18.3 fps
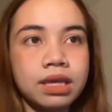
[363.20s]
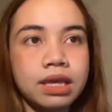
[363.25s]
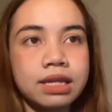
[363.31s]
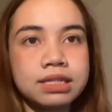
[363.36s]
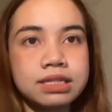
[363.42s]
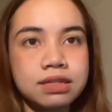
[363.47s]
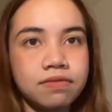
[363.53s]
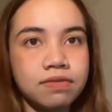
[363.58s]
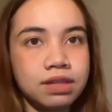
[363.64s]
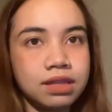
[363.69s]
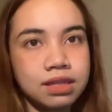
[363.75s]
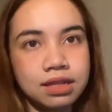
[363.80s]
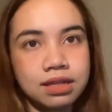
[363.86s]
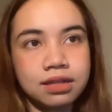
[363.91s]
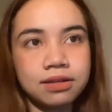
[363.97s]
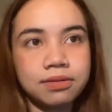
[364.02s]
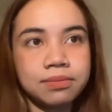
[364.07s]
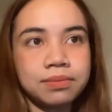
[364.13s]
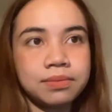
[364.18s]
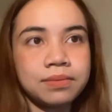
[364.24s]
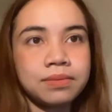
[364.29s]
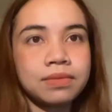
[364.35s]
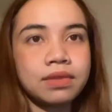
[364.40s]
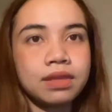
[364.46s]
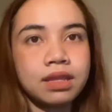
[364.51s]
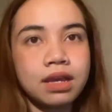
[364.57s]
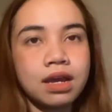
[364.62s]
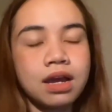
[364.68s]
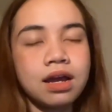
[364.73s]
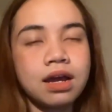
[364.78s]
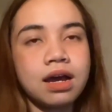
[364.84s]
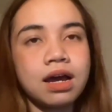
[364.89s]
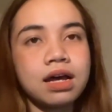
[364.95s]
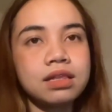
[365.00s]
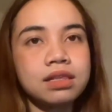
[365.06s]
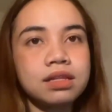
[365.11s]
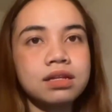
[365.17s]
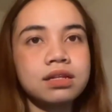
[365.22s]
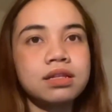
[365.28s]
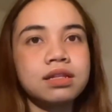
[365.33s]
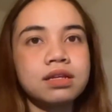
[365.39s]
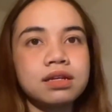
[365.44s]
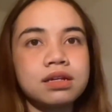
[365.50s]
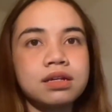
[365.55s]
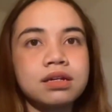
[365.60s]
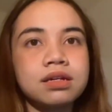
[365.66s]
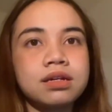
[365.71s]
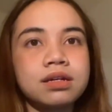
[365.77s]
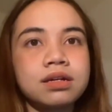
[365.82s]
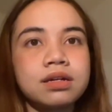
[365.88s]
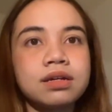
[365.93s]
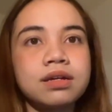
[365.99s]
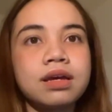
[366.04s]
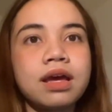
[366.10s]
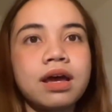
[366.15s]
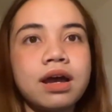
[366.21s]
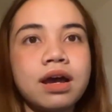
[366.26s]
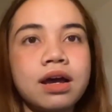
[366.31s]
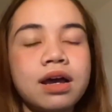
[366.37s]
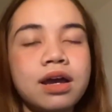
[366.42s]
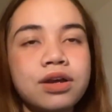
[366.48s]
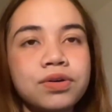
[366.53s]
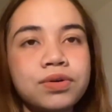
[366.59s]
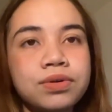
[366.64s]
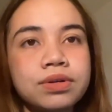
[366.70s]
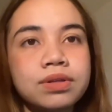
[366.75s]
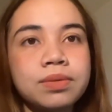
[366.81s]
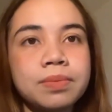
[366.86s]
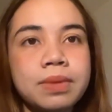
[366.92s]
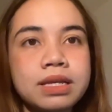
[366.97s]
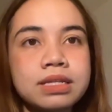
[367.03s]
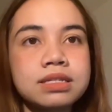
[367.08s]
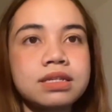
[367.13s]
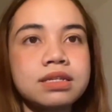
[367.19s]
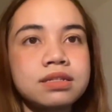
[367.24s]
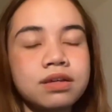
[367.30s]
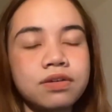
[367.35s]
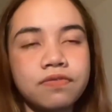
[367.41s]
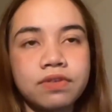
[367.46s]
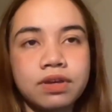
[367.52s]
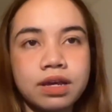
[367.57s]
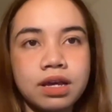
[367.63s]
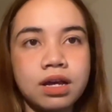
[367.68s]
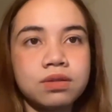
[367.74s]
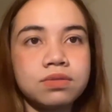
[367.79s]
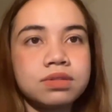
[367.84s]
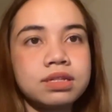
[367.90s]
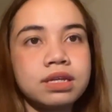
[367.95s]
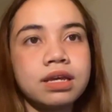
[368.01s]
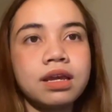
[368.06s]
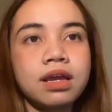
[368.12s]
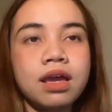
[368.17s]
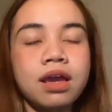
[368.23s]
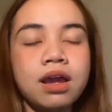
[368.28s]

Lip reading: activity. Under the accrual basis of accounting,